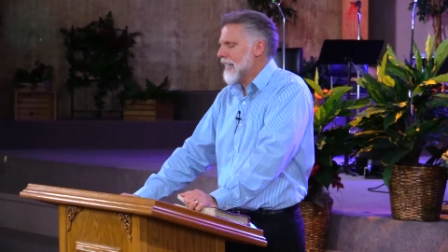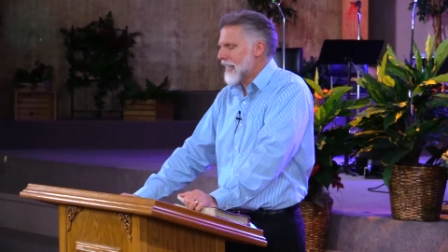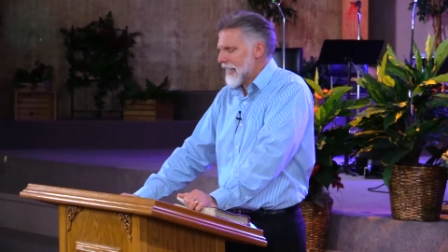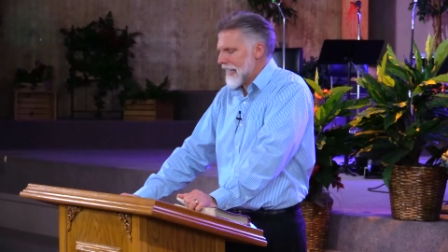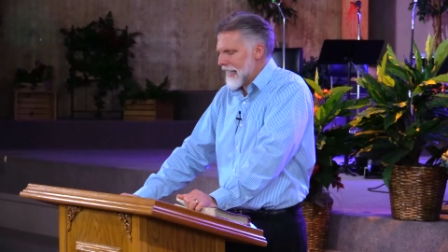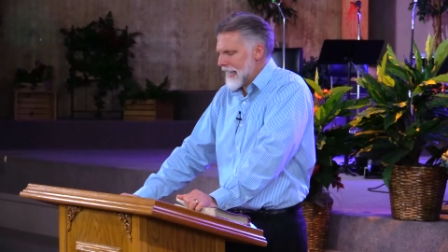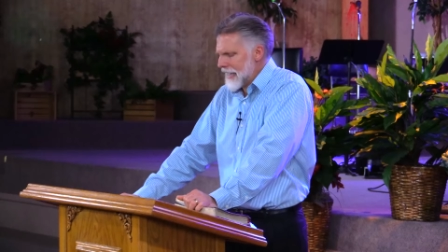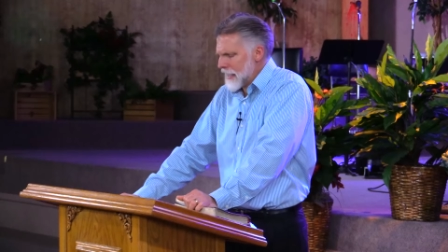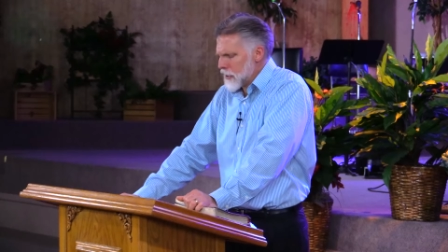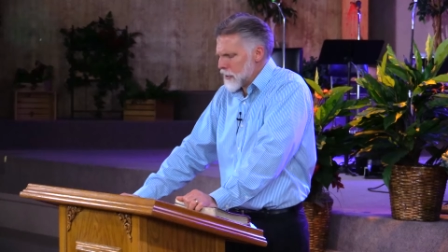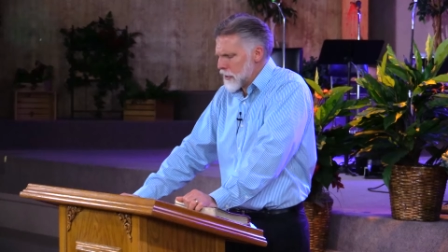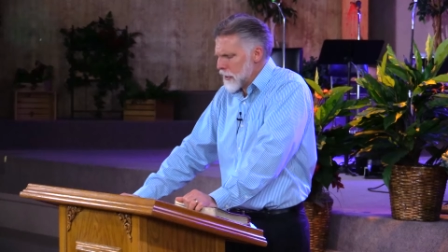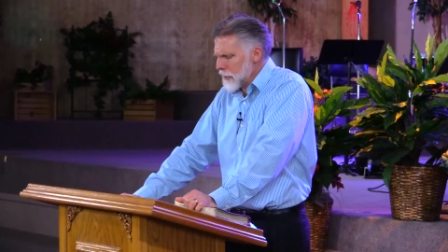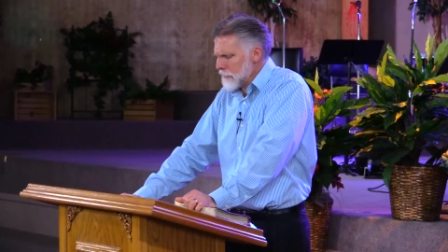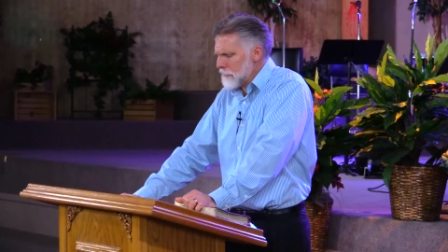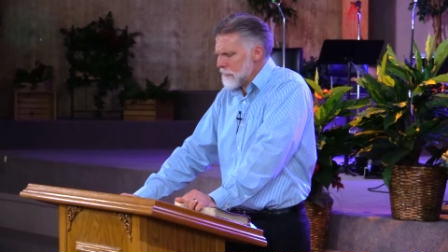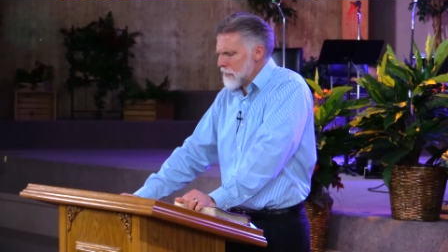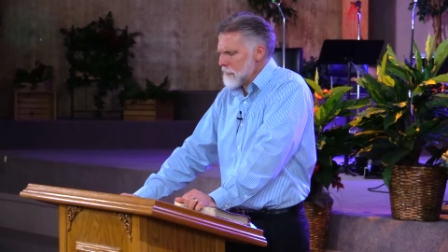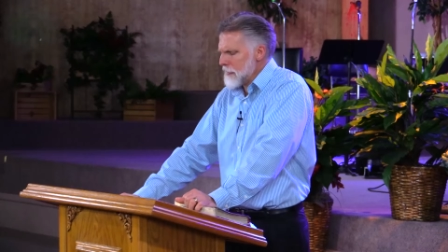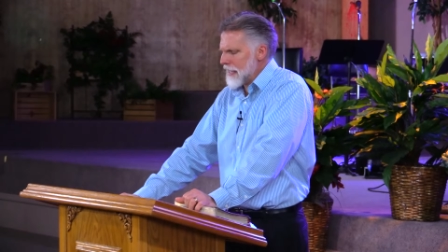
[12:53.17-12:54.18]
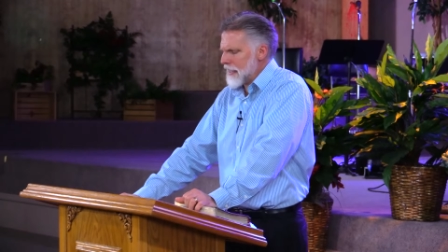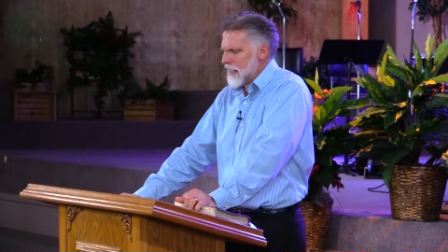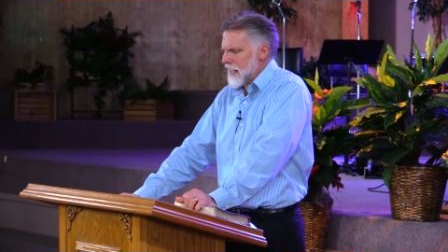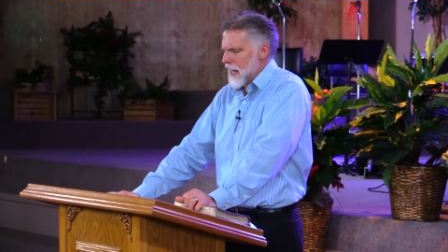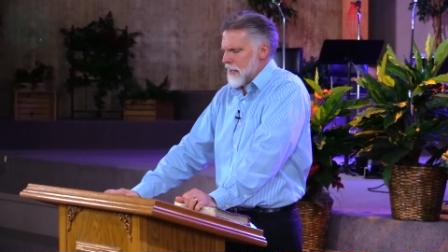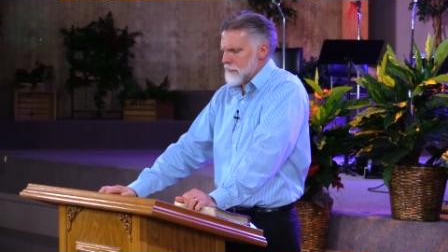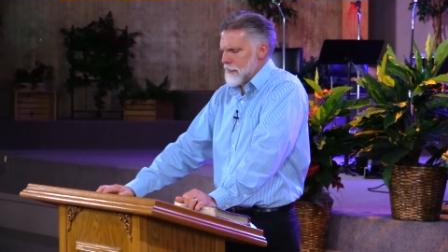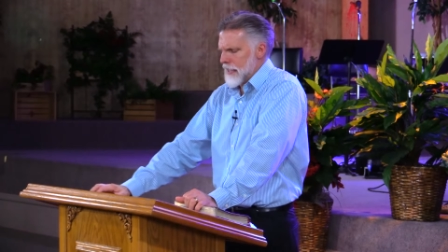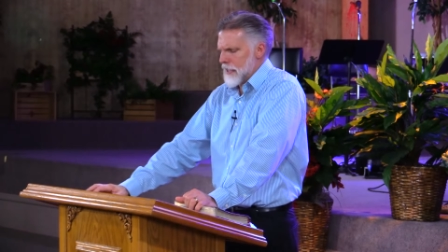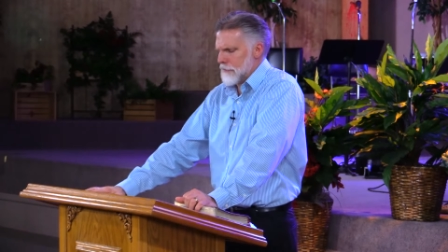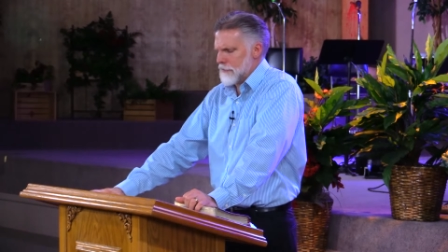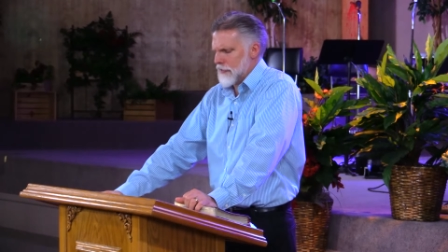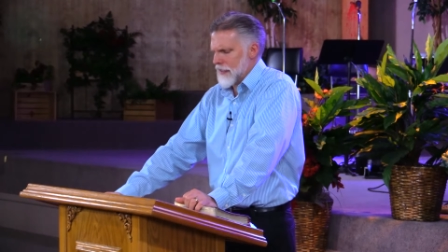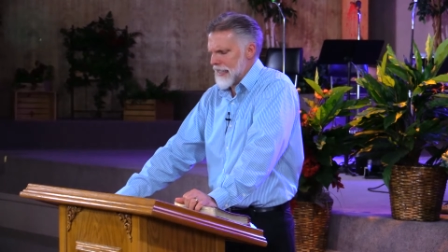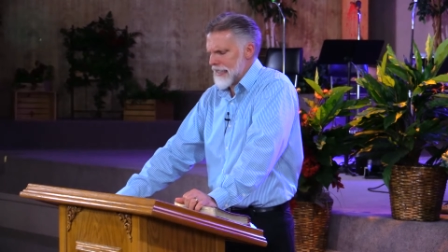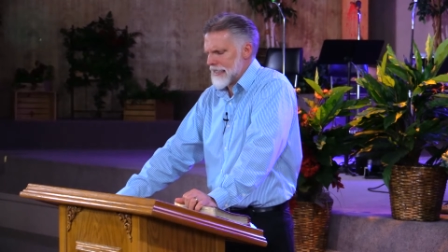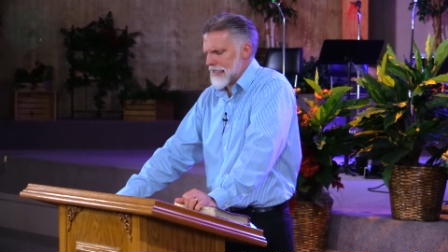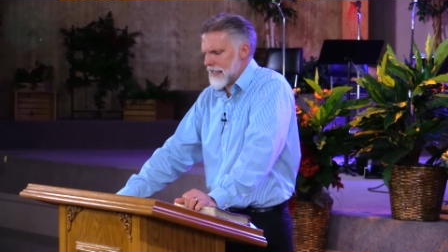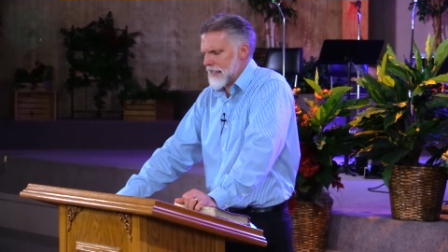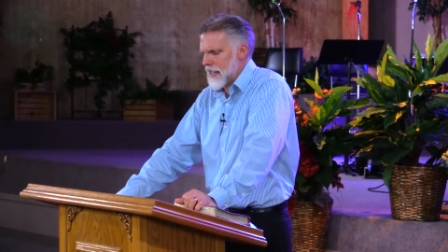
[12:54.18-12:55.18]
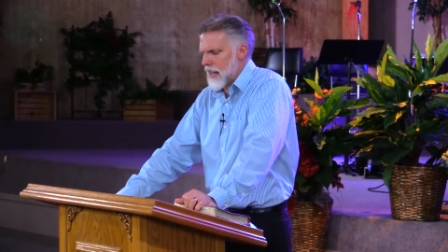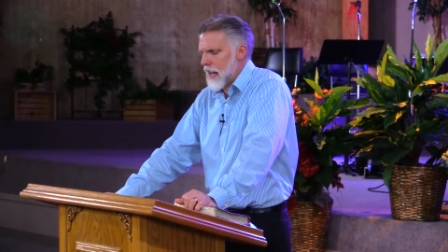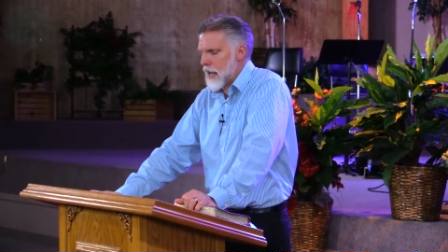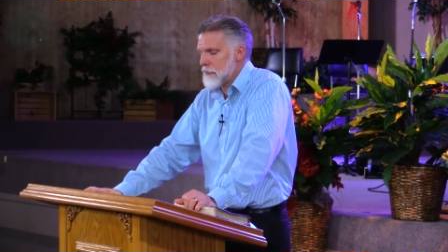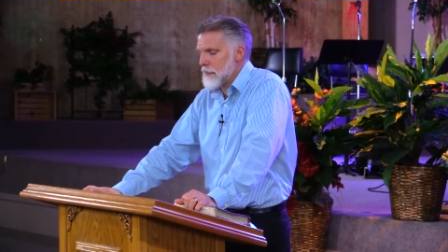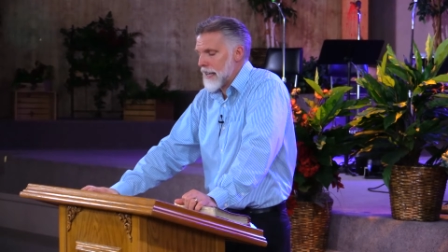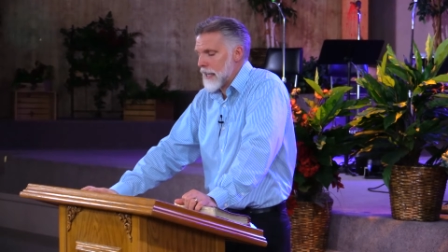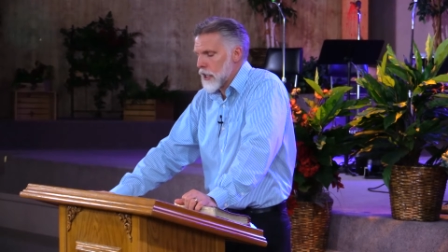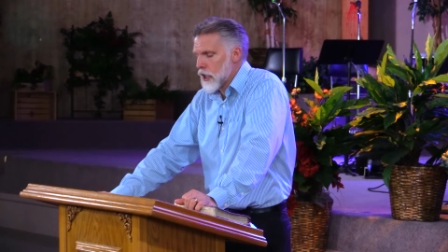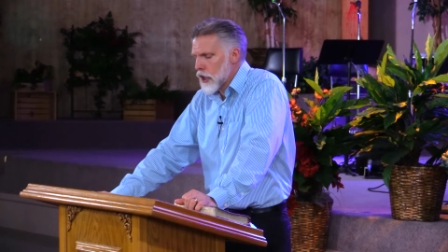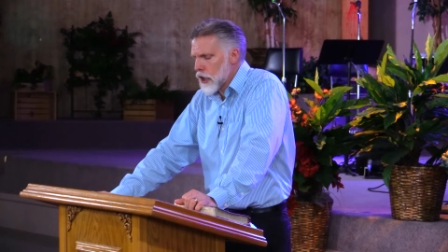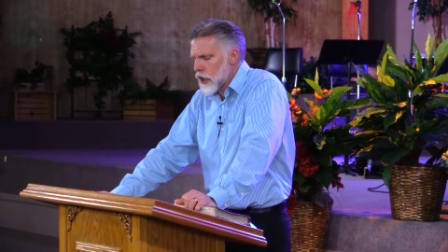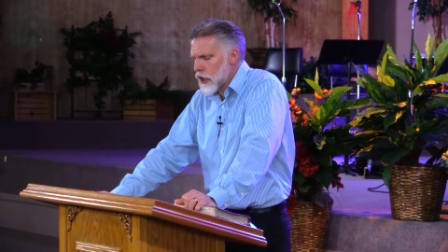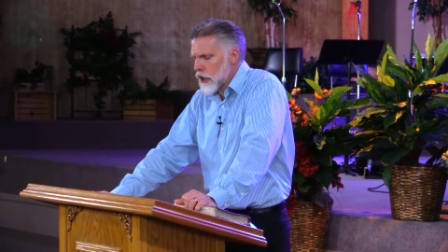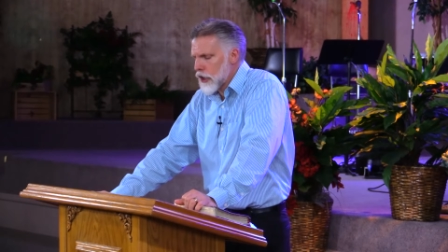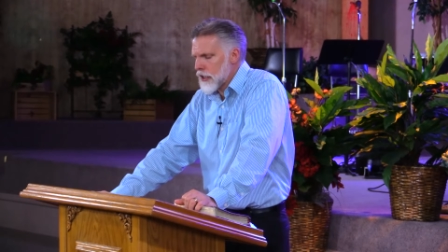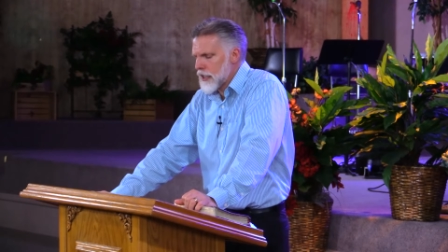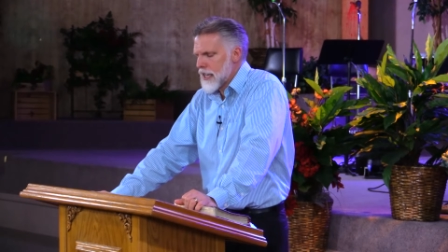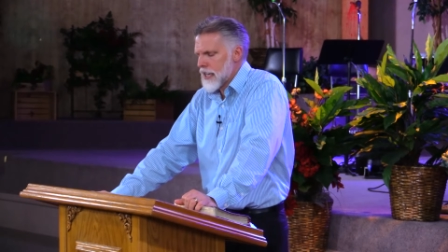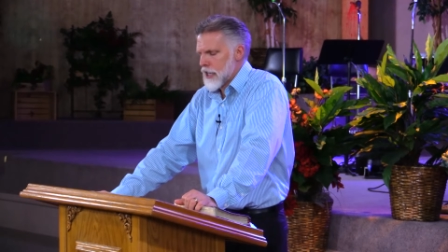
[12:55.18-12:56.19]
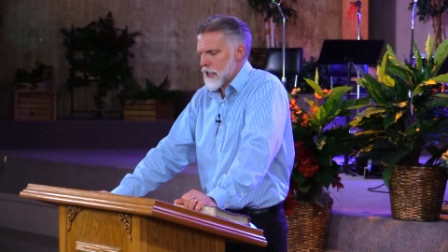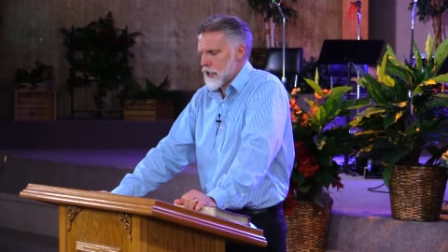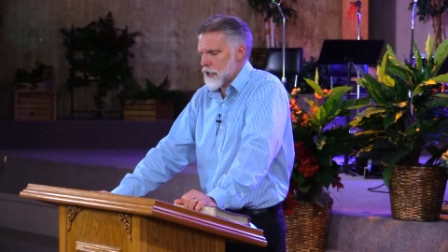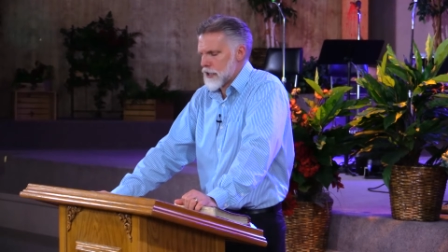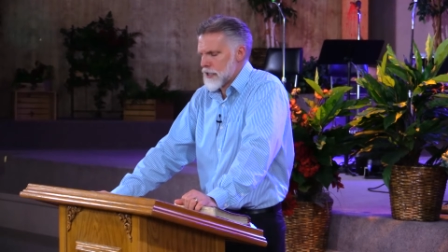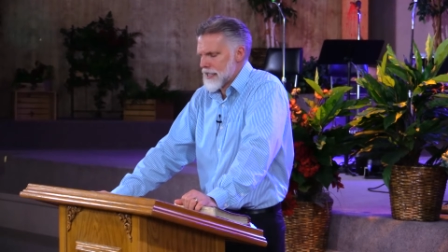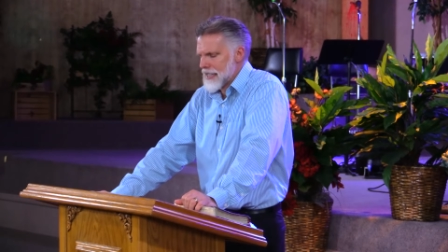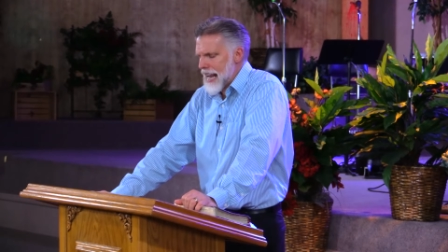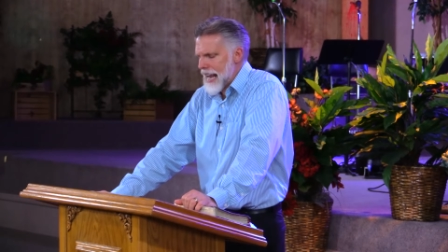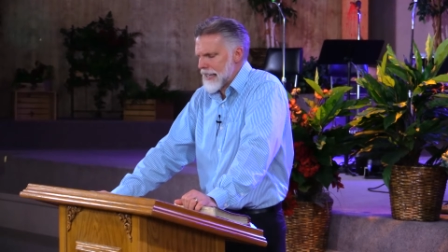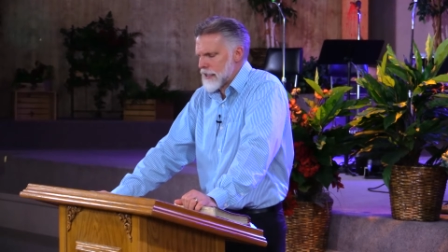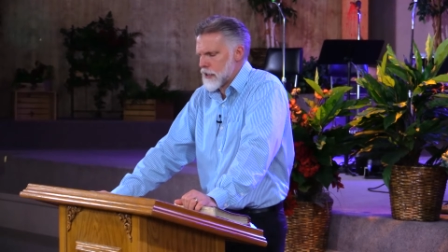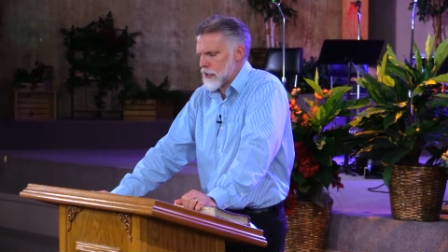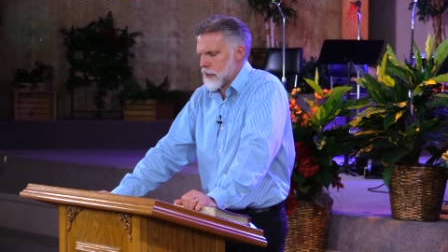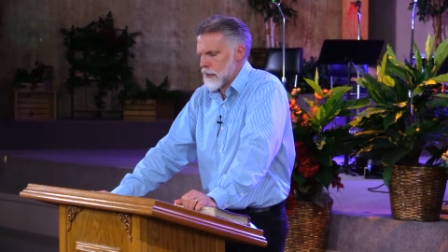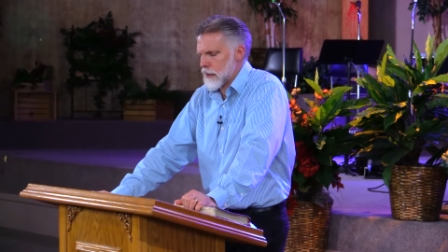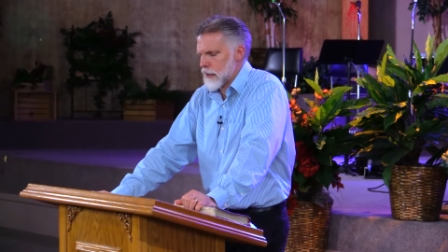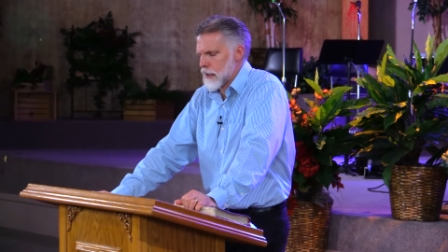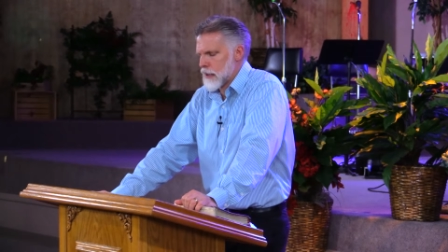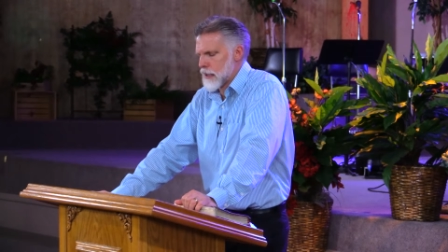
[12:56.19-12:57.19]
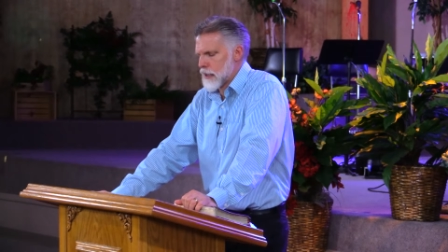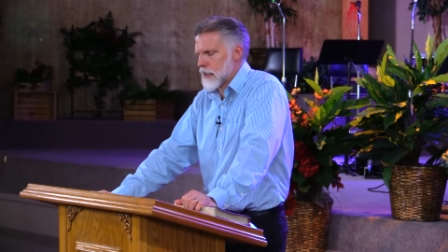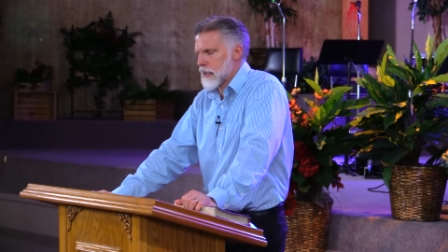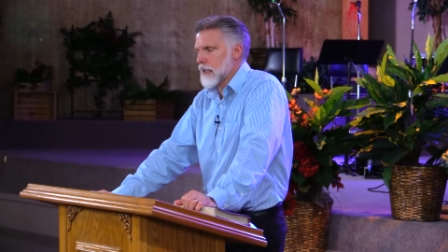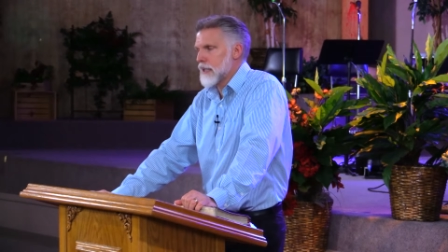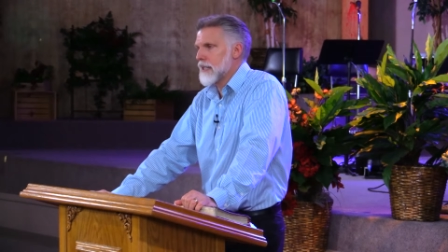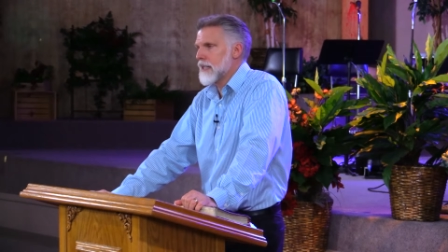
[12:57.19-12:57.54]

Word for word: It is good for me that I've been afflicted, that I may learn your statutes.